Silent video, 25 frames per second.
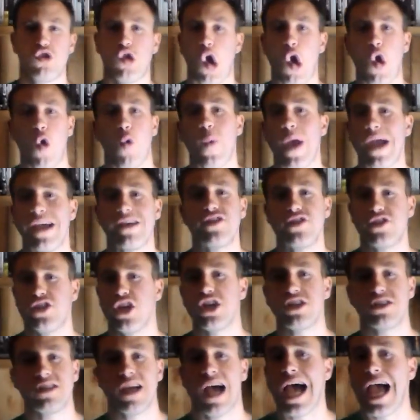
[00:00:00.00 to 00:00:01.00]
Don't
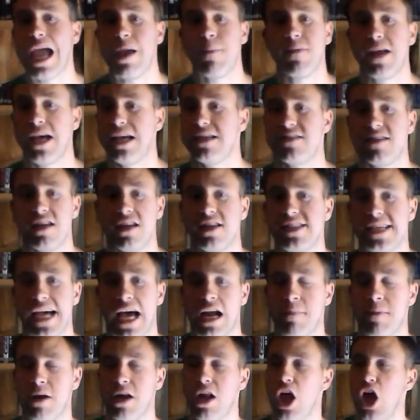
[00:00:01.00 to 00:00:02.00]
waste your time, ladies and
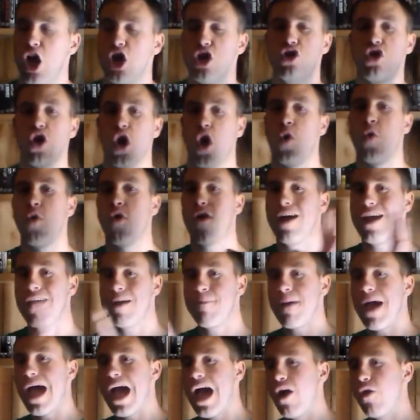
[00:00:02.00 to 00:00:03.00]
gentlemen. Don't
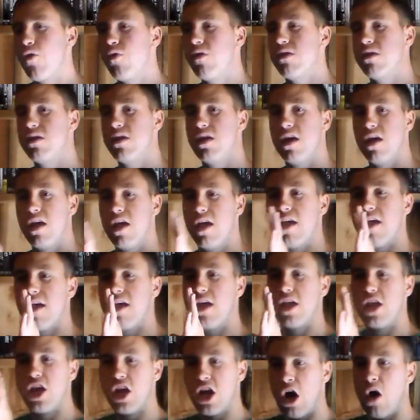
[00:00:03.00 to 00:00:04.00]
worry about,
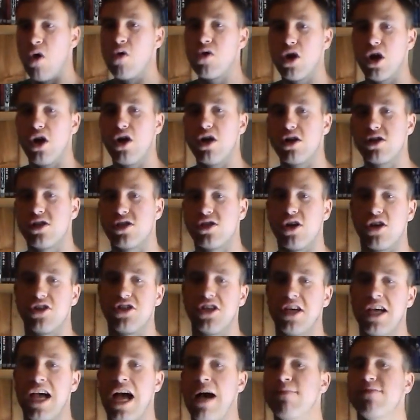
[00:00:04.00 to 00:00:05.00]
you know,
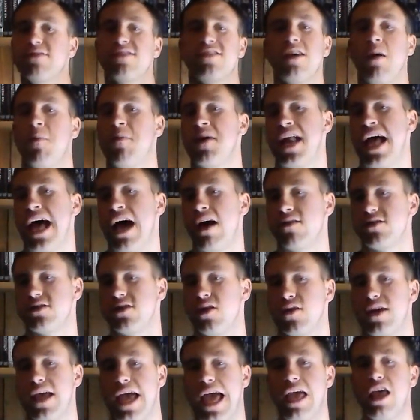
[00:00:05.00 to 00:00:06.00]
searching up someone
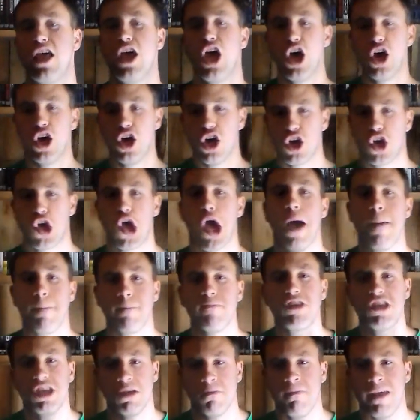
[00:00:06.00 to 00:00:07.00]
else, okay?
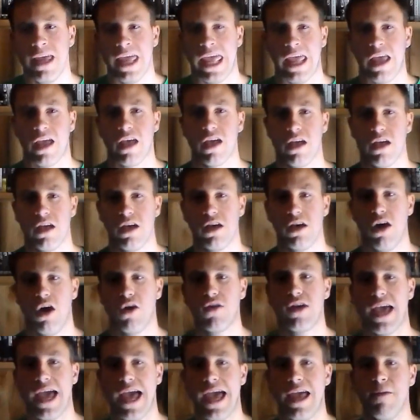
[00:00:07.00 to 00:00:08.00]
Come to me,
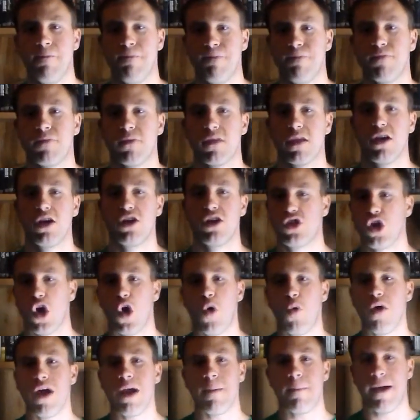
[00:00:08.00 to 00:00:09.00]
okay?
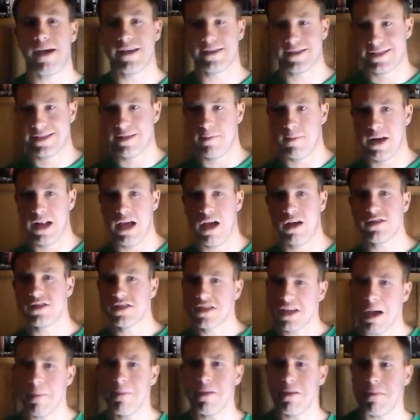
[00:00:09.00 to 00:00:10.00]
Don't worry about someone
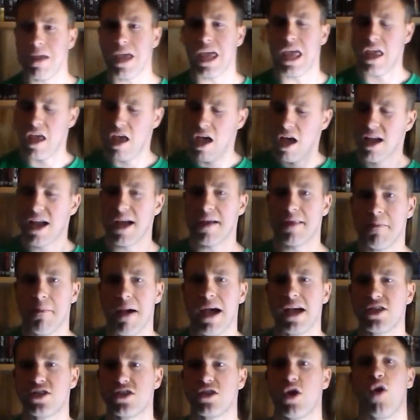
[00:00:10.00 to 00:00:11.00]
else. Come to me. Come
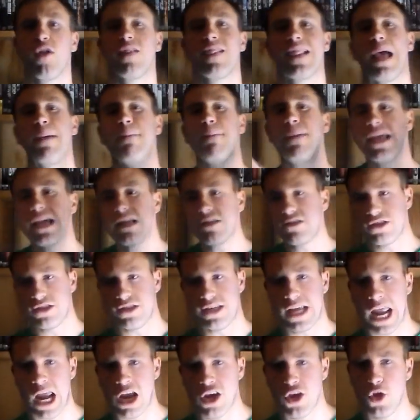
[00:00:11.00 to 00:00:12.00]
to my show. Let me
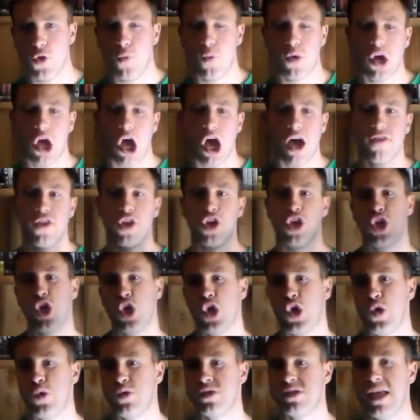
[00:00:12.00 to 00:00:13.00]
entertain you with all the
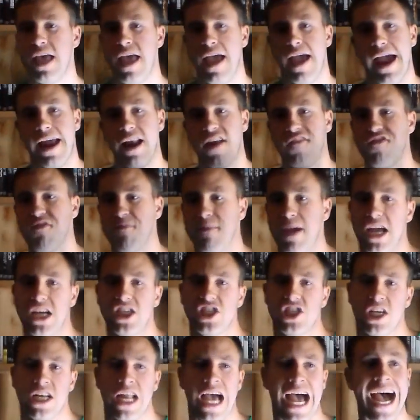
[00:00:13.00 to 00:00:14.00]
news and
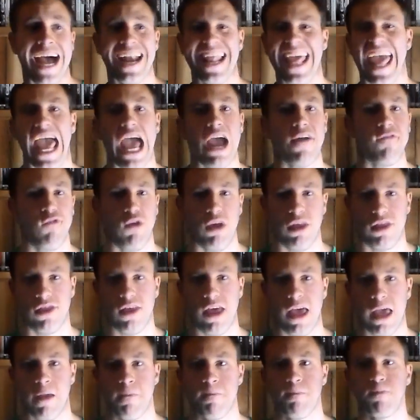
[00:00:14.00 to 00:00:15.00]
information on
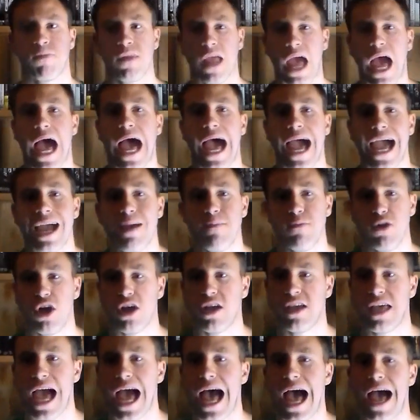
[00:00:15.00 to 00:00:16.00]
everything. I am
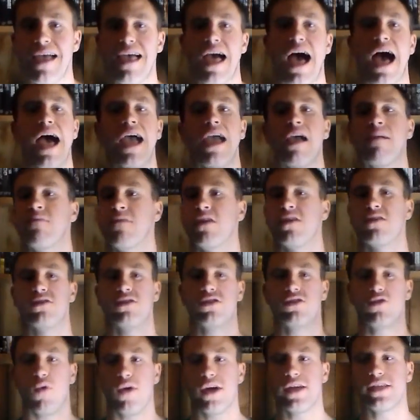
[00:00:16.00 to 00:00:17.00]
your guy. I am the
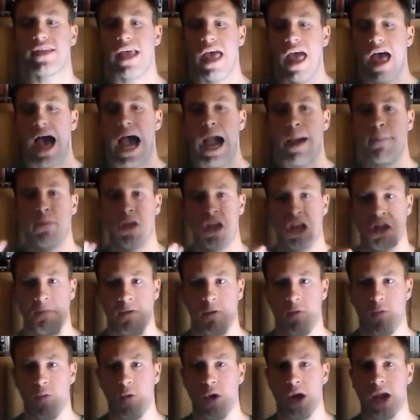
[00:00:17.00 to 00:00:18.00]
source. I am the
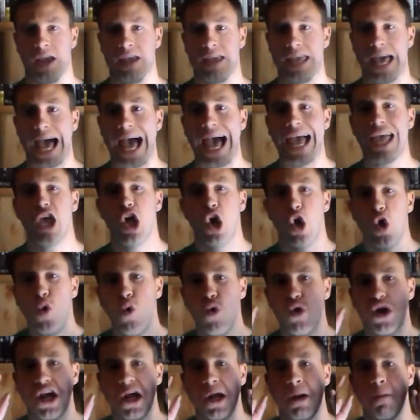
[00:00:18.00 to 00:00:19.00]
number one guy
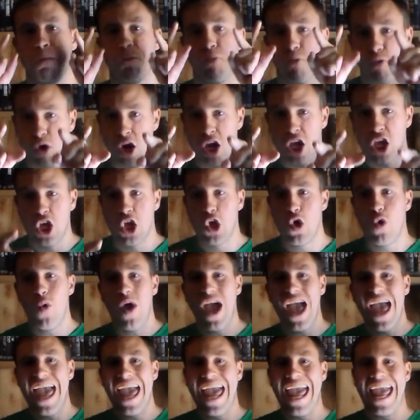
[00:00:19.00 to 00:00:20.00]
who can bring
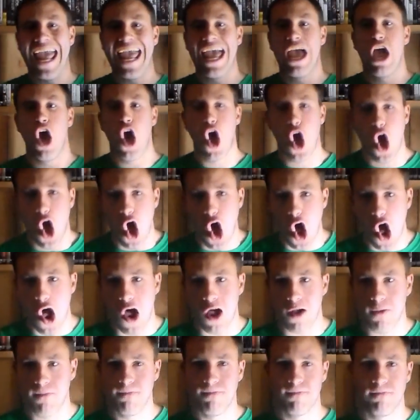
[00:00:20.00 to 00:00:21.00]
you it
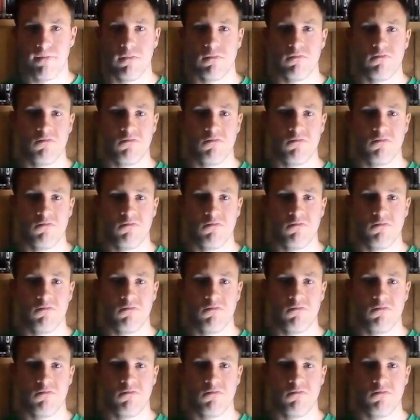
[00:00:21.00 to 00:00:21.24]
all.